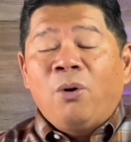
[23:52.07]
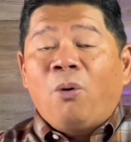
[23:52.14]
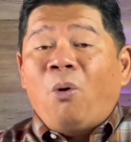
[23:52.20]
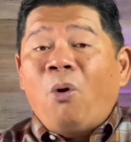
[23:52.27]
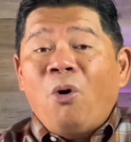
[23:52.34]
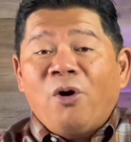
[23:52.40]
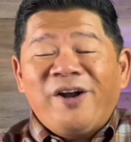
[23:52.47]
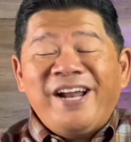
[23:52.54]

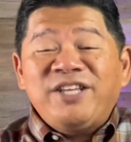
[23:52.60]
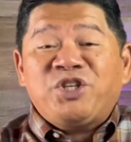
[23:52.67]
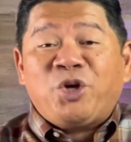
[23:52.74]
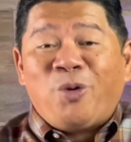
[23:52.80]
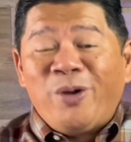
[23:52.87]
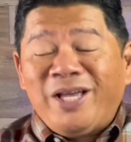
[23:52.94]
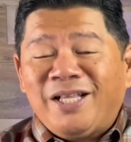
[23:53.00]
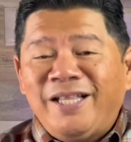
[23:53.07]
or as
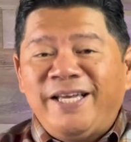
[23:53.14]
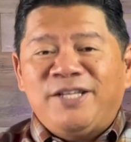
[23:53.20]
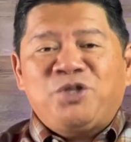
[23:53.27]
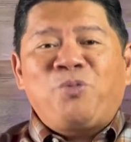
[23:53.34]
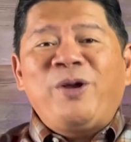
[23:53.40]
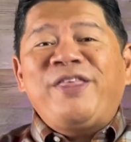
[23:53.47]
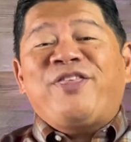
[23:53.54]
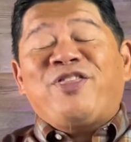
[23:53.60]
quickly as
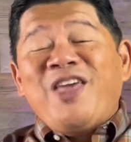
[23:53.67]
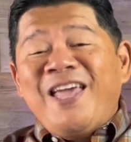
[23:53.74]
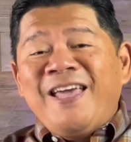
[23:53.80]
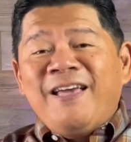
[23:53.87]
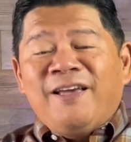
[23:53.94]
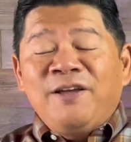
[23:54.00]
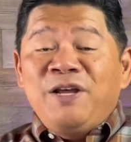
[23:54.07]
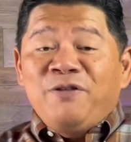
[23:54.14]
we
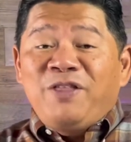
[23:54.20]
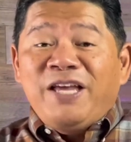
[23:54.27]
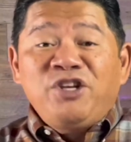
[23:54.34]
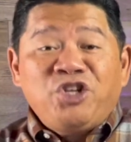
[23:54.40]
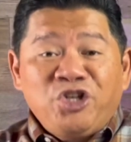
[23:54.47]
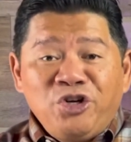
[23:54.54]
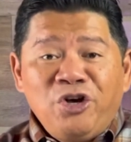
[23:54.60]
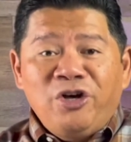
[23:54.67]
think they
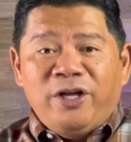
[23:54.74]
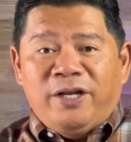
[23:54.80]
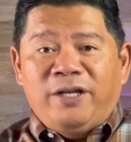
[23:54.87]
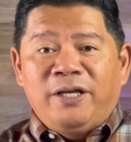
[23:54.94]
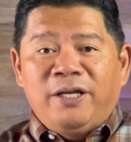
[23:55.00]
should.